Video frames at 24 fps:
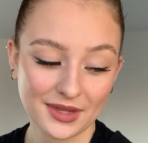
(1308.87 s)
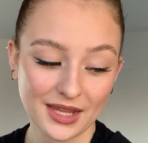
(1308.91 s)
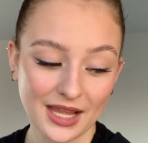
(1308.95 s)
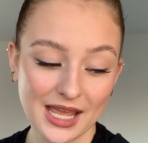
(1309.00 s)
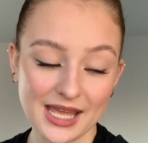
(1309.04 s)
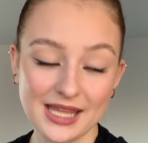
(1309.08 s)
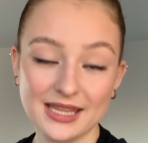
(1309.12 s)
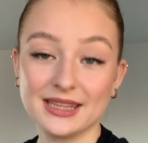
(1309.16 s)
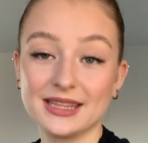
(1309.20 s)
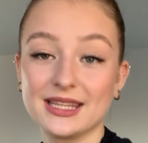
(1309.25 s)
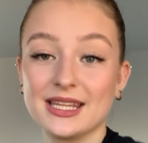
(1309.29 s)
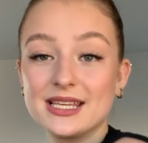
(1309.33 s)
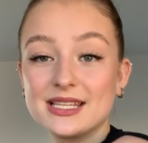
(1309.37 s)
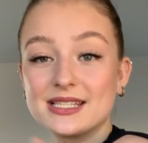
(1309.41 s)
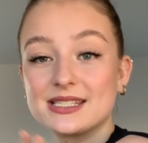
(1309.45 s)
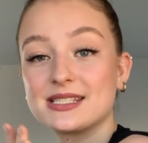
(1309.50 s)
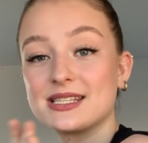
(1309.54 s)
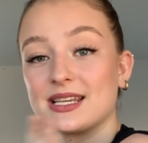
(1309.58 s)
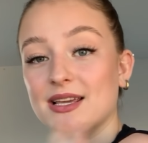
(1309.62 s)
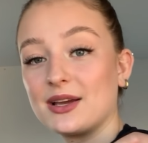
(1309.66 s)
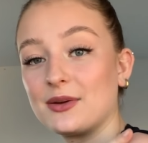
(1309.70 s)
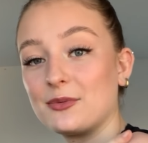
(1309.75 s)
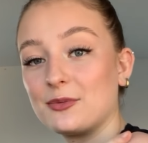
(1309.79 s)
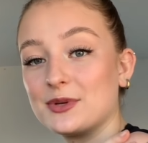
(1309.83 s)
And
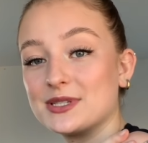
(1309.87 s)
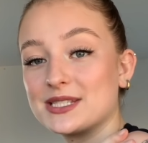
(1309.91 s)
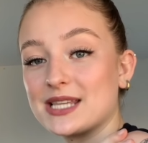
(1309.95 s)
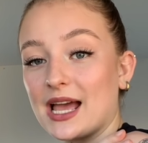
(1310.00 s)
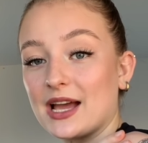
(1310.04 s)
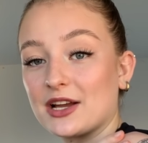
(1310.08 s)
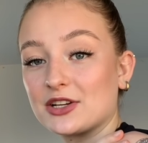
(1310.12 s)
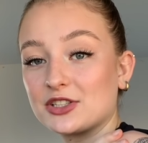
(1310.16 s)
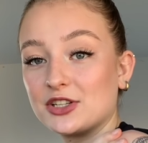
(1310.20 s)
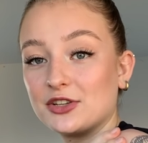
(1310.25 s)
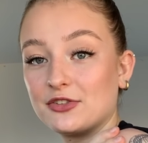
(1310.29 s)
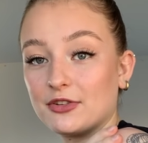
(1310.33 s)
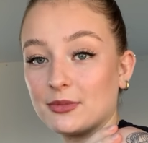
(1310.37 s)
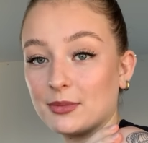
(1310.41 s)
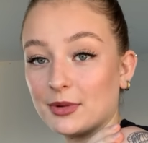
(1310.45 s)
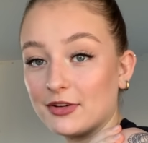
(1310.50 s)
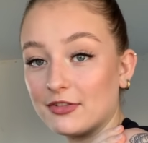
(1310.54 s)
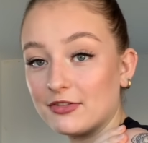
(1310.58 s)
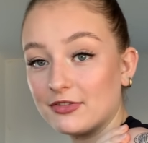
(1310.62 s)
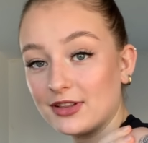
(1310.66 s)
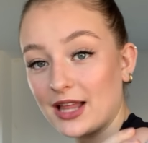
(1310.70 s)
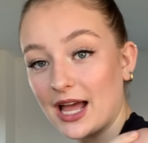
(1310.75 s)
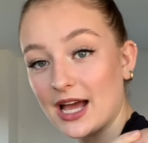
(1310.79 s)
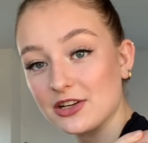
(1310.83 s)
this was actually from a
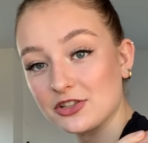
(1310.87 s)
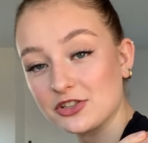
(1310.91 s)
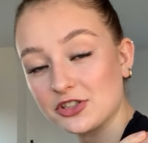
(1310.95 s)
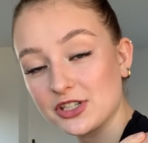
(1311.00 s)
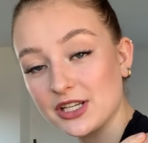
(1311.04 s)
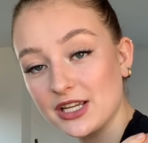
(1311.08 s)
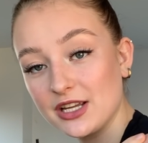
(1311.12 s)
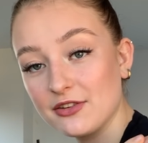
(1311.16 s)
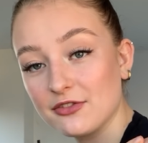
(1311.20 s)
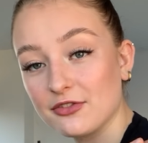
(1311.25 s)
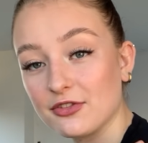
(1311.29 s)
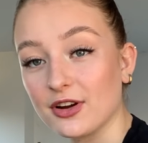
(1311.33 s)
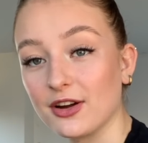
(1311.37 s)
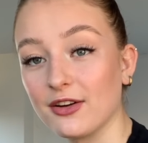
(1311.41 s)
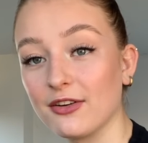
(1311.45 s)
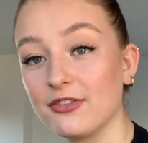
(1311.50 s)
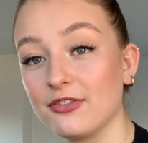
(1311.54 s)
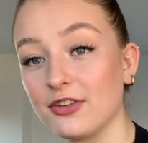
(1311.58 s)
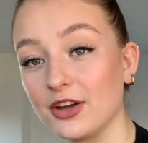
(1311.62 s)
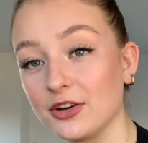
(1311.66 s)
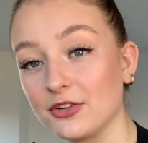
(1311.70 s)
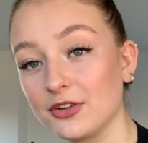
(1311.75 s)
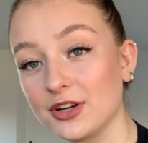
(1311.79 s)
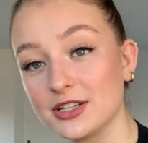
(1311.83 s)
flash sheet for a
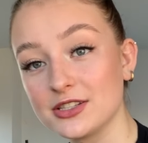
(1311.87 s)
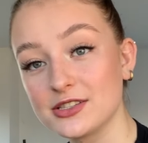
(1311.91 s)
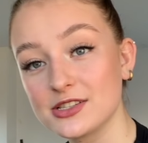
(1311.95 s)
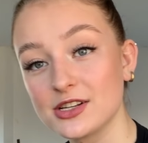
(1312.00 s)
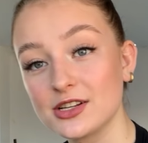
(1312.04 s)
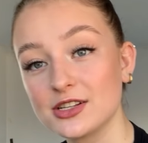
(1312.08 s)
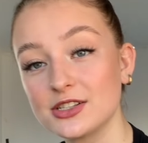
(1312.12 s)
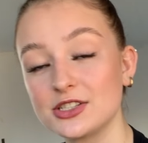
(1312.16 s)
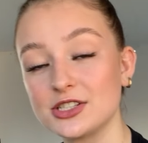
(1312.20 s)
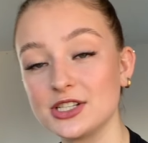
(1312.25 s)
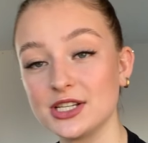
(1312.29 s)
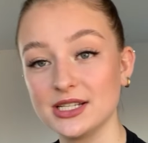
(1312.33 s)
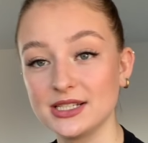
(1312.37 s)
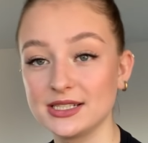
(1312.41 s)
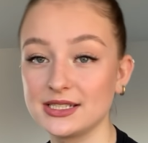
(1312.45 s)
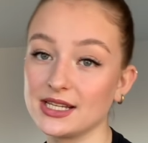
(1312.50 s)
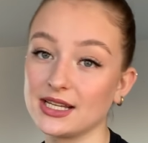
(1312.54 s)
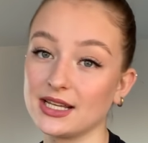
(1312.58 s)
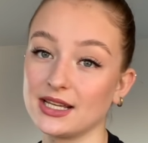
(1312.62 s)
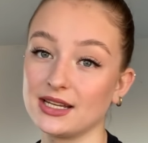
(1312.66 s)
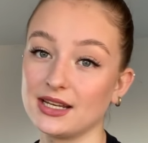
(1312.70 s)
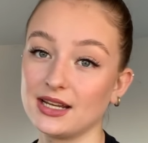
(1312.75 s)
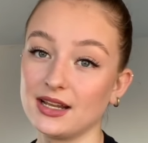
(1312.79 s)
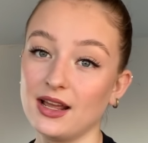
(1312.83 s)
fundraiser she
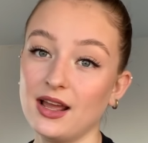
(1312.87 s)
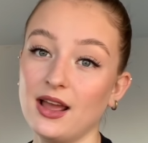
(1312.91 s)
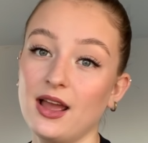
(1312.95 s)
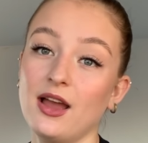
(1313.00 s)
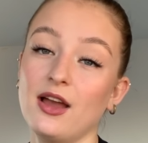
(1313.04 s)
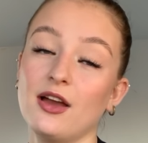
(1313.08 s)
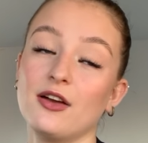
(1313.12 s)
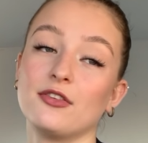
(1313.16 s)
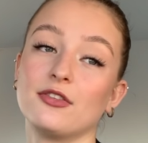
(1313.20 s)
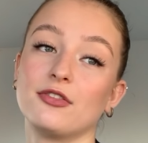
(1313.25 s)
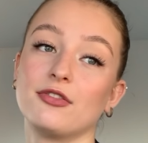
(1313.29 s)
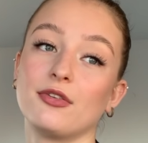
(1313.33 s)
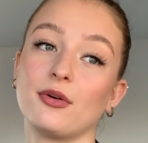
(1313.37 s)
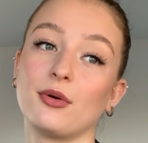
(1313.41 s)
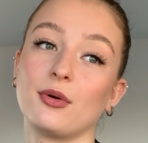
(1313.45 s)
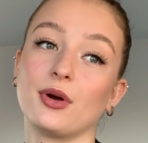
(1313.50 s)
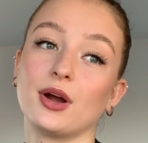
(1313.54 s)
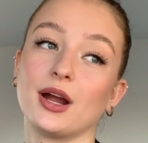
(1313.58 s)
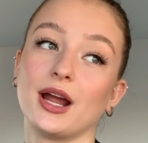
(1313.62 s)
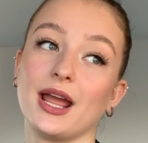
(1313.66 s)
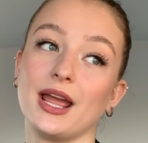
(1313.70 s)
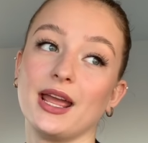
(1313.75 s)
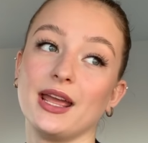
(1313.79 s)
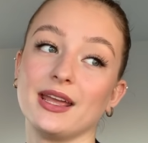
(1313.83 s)
did
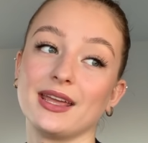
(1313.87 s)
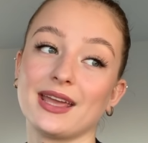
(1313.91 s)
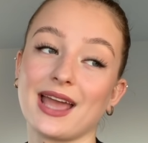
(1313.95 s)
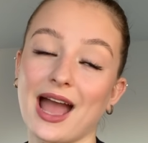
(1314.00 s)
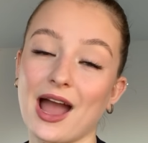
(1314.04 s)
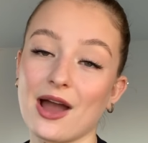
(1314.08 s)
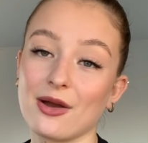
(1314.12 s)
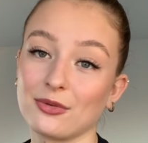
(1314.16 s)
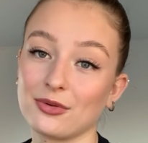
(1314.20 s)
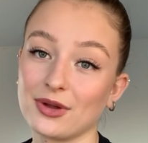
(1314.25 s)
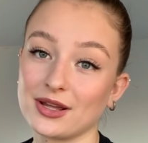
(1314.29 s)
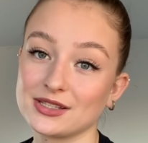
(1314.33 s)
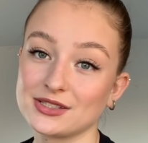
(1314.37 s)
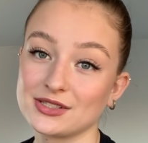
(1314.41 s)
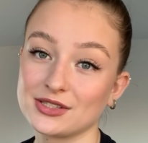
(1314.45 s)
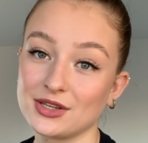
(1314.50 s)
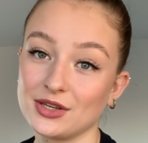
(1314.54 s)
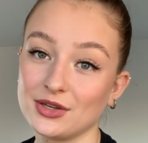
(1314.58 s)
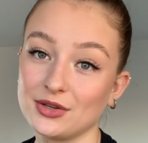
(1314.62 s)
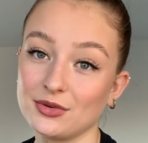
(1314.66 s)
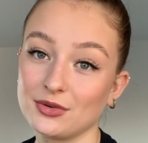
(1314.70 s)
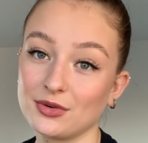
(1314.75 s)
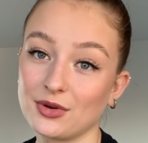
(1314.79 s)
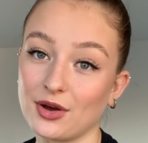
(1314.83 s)
for a cat
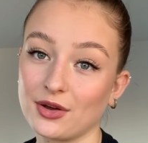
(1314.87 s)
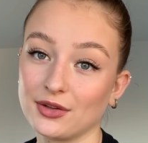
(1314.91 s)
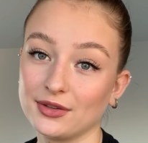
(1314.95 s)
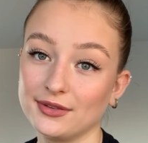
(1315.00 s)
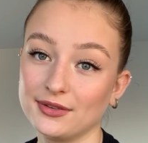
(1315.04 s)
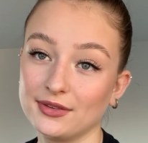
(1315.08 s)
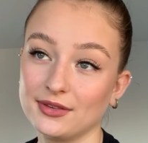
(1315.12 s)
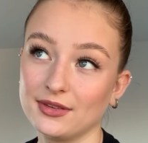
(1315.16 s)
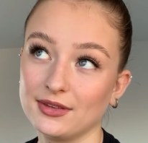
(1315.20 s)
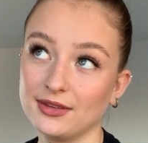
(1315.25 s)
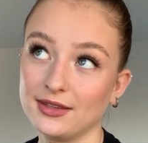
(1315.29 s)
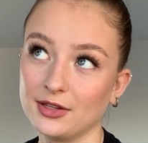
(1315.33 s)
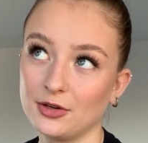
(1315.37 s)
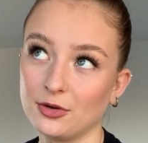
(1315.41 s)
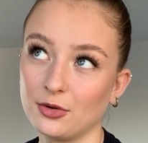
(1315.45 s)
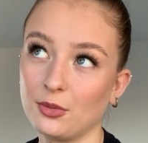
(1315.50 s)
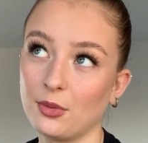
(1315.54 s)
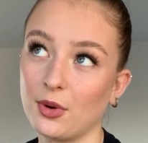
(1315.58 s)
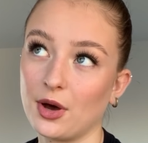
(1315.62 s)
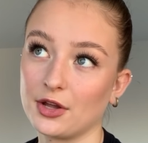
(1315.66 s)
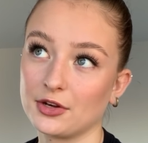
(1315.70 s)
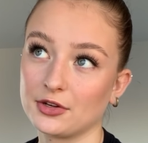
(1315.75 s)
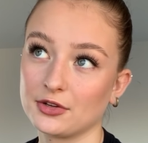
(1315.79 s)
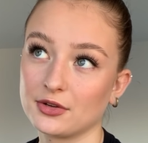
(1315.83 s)
rescue called Little
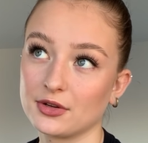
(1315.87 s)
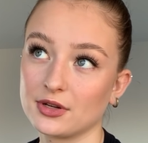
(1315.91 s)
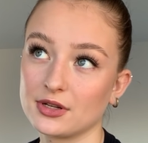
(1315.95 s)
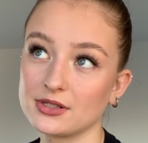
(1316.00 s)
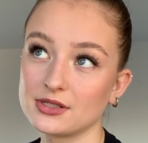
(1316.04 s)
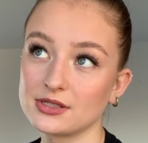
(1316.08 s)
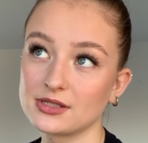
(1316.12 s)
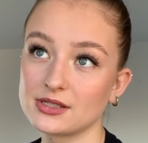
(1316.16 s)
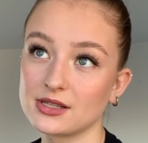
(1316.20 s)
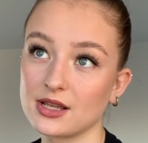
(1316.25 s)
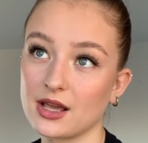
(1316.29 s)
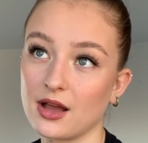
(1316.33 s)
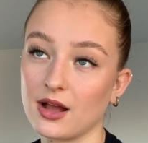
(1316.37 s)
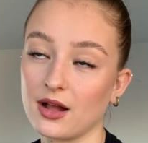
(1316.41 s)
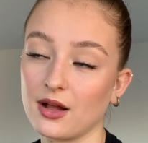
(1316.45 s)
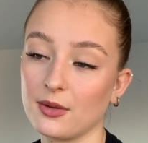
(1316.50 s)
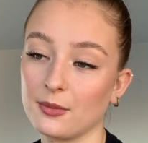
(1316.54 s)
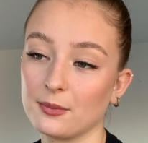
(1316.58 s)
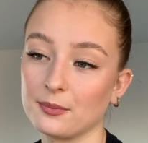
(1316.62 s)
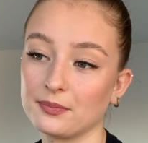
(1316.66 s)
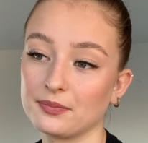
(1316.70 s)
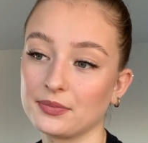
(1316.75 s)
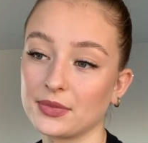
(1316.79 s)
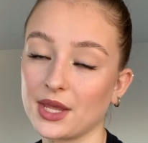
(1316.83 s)
Wanderers,
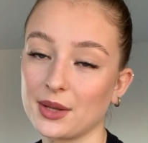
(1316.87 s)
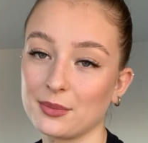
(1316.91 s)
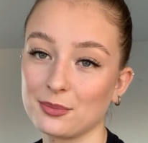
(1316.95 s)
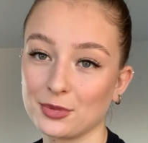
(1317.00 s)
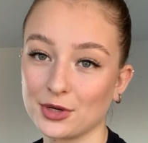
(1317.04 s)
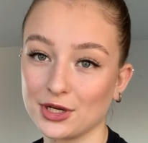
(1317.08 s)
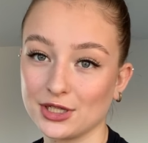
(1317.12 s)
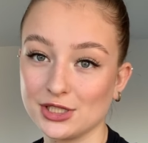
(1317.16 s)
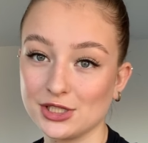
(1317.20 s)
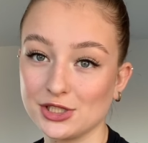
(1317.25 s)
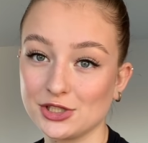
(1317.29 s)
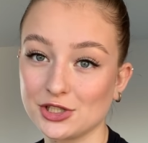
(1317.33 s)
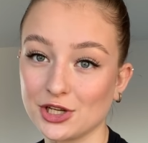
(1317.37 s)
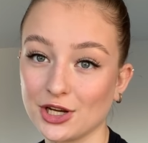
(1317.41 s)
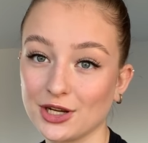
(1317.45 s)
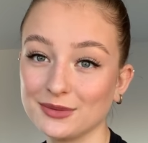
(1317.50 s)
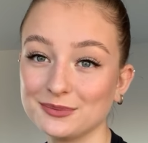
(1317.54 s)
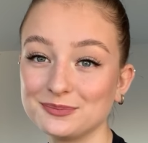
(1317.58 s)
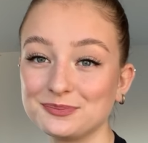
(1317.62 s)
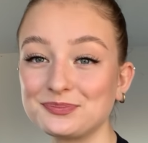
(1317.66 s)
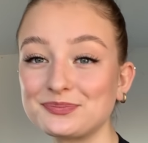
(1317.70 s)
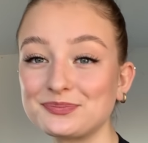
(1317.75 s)
I'm pretty sure.